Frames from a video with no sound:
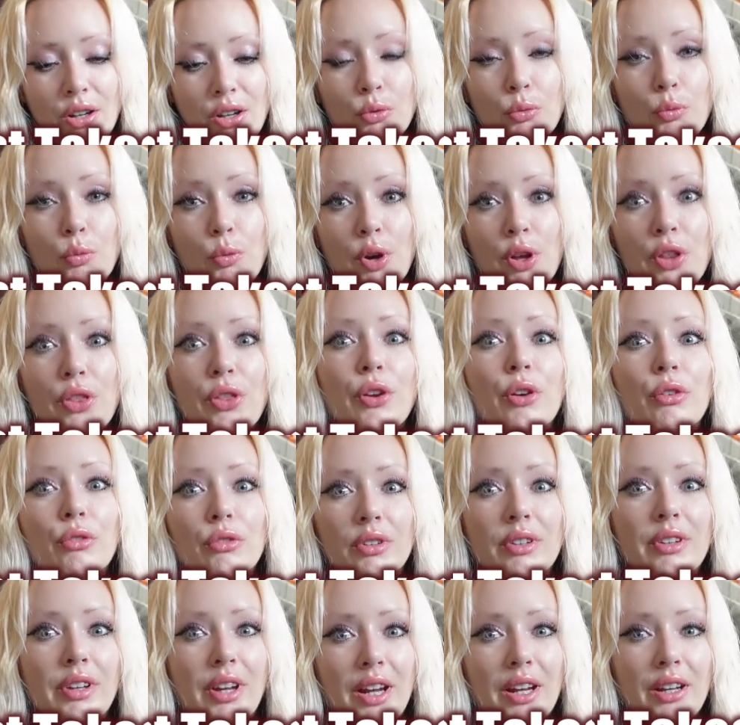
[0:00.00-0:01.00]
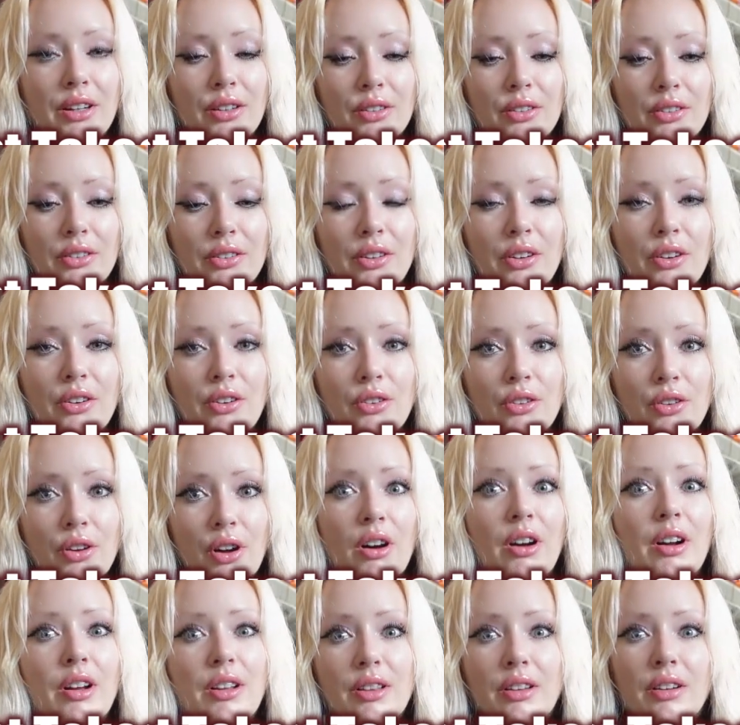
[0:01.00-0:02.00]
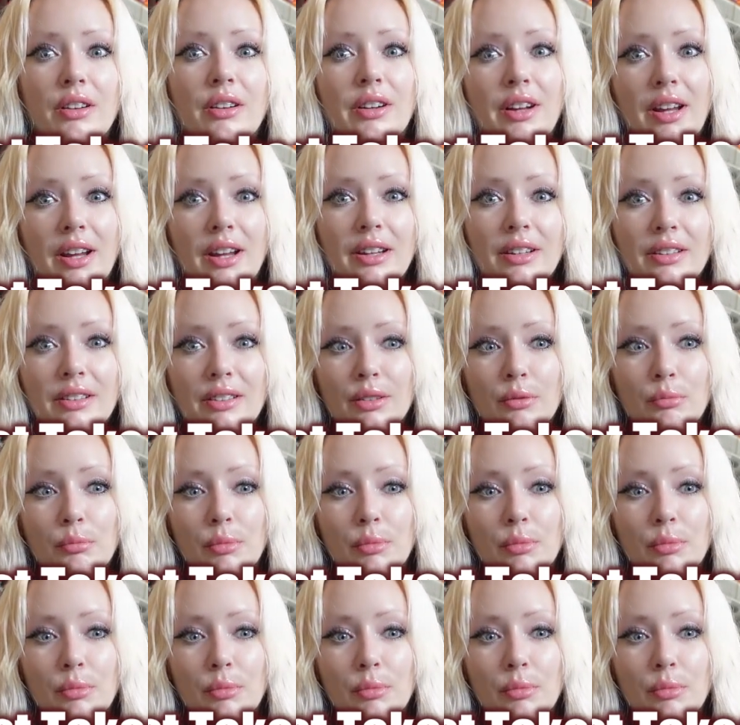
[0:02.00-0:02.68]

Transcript: with your retainers not in their case,